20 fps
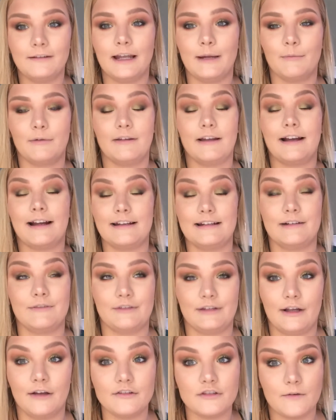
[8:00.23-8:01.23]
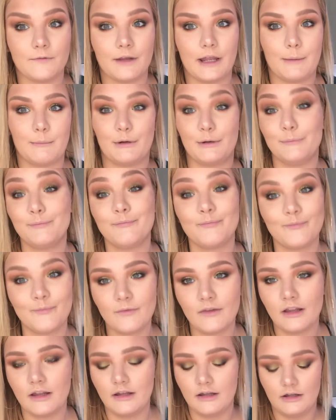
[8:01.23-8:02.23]
camera like I did everything else off camera.
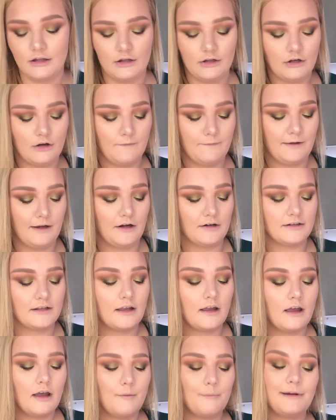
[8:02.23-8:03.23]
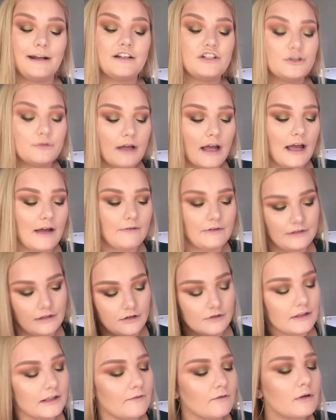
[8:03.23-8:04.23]
Go figures. But I do have
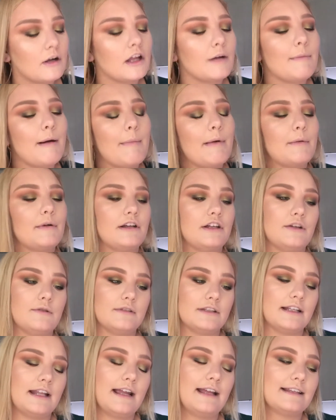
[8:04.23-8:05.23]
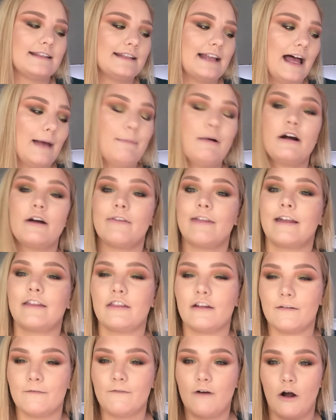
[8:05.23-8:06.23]
another thing from Colourpop I want to use today. It's not part of like
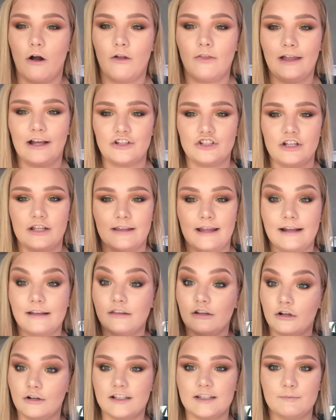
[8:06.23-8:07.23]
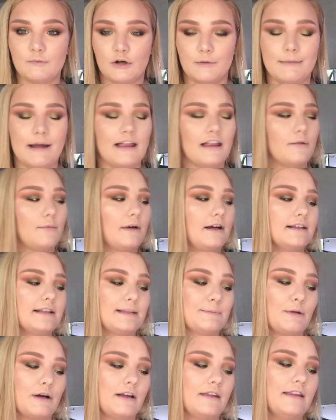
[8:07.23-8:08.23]
their fall collection like the Good Sport palette was.
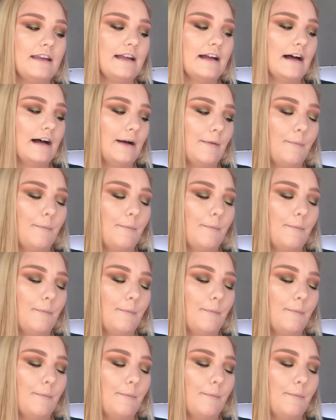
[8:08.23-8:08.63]
It's part of the